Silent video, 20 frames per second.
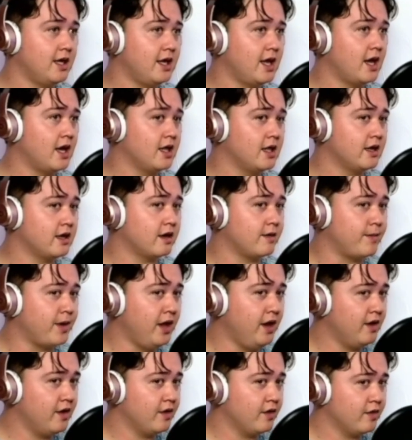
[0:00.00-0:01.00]
yeah, like I'm
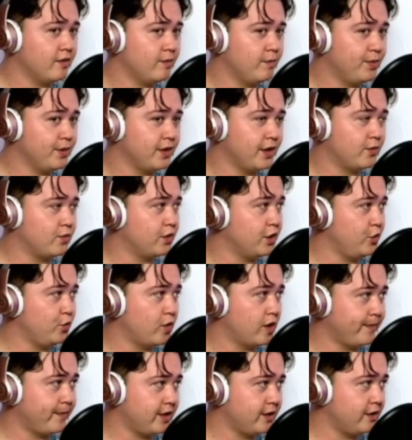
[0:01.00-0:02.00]
here, but like, what do you
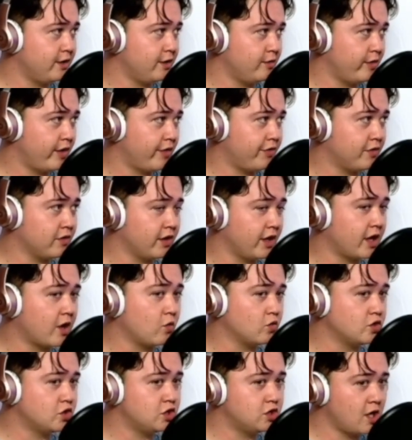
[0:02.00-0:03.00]
want me to do? And they're like,
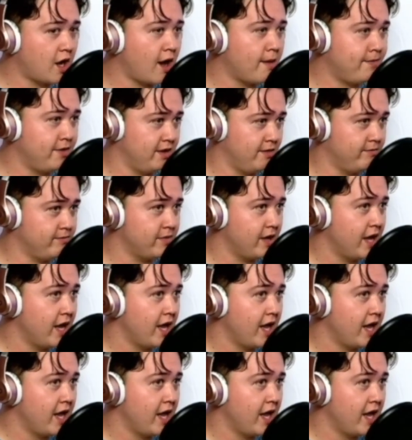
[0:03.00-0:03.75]
stop him.